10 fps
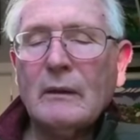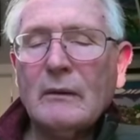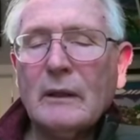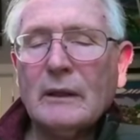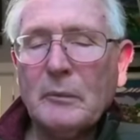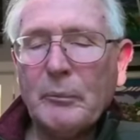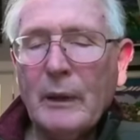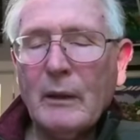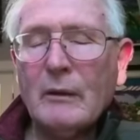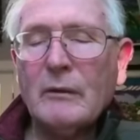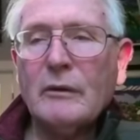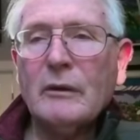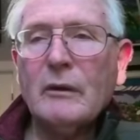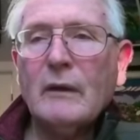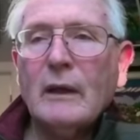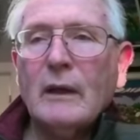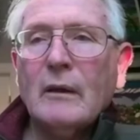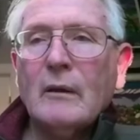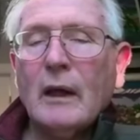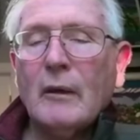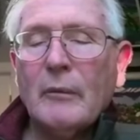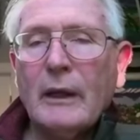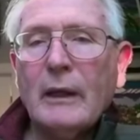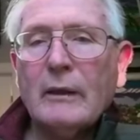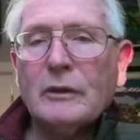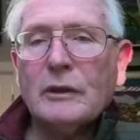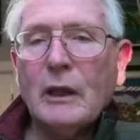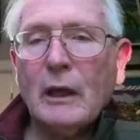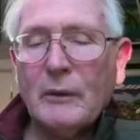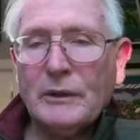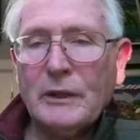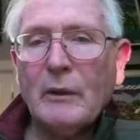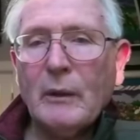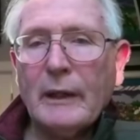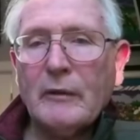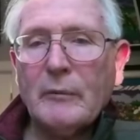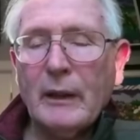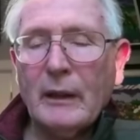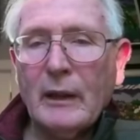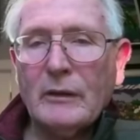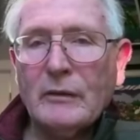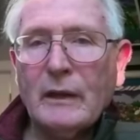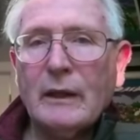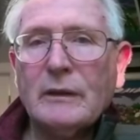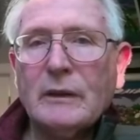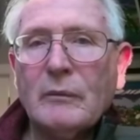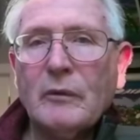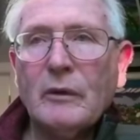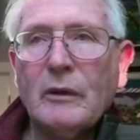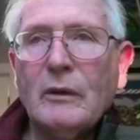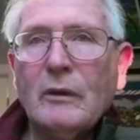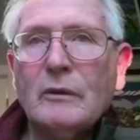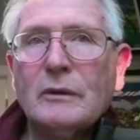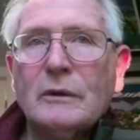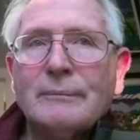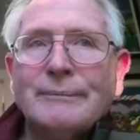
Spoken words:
as a parent, to medicate your child with psychoactive medication, that is a huge